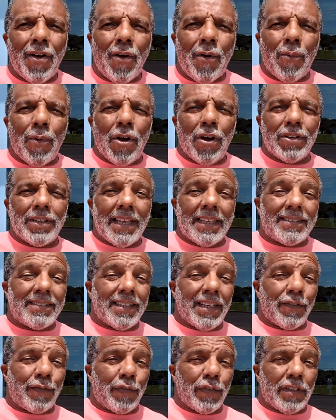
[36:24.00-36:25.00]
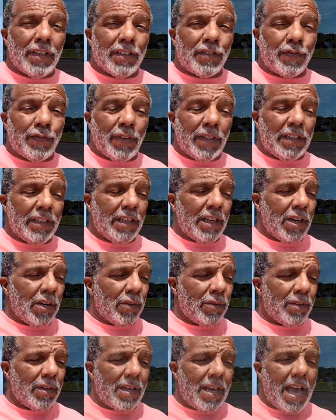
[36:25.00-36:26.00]
Well, that's it for this
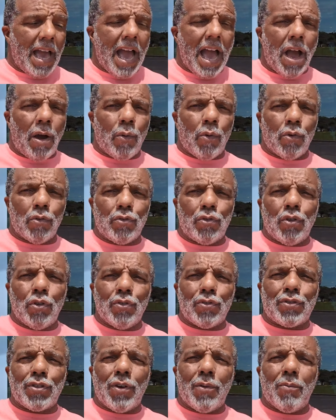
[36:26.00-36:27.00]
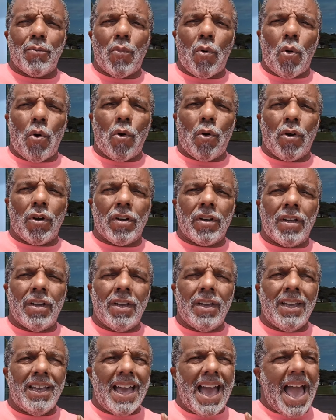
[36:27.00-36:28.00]
video. I will do some more.
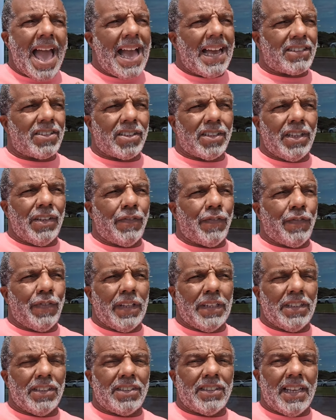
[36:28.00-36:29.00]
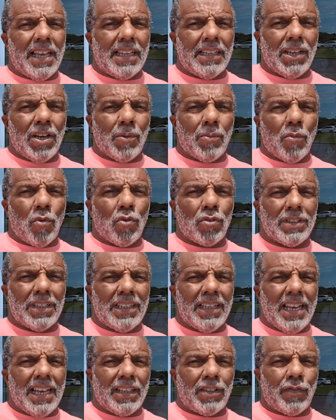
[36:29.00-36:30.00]
I actually finish that up on the
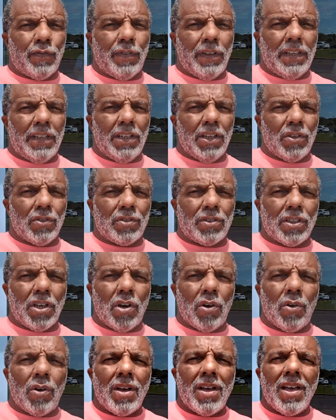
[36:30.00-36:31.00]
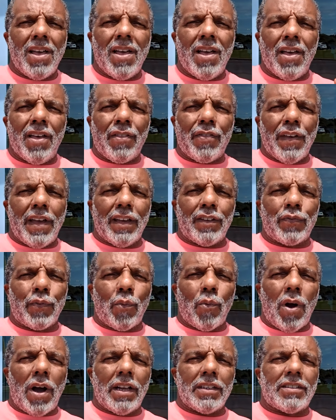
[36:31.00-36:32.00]
next video. So thanks for
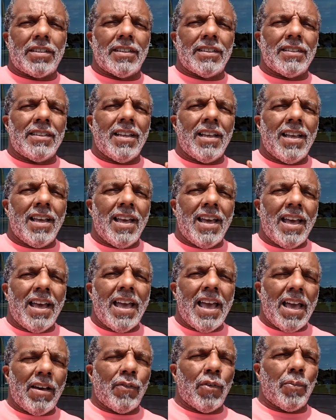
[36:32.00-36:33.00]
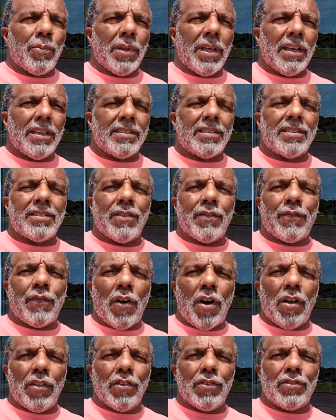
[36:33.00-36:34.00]
watching. Have a blessed
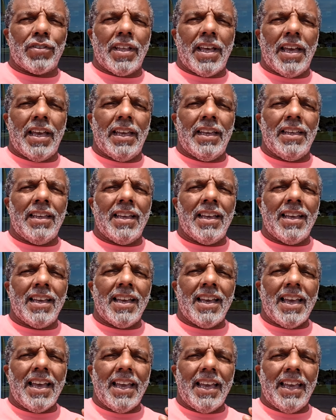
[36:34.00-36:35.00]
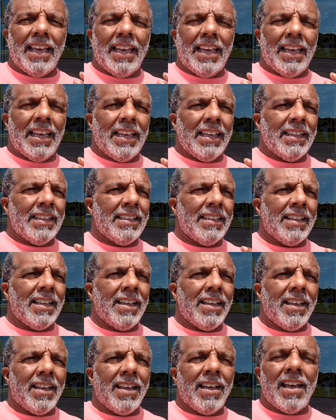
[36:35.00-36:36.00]
Father's Day and
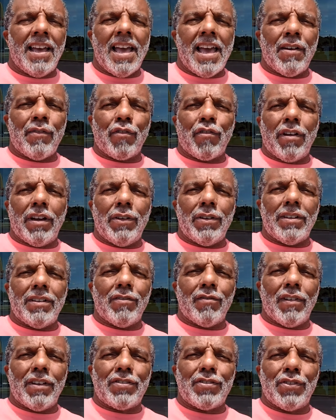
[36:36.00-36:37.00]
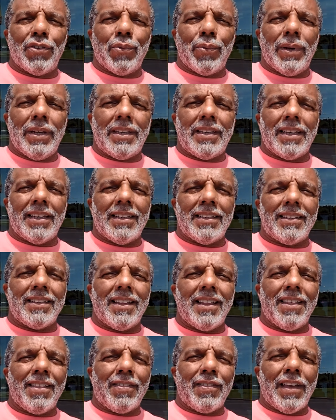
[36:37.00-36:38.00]
have a great rest of your weekend.
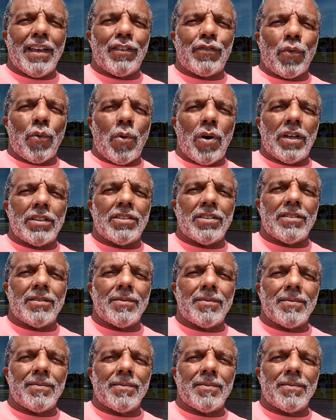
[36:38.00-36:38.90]
Thanks for watching.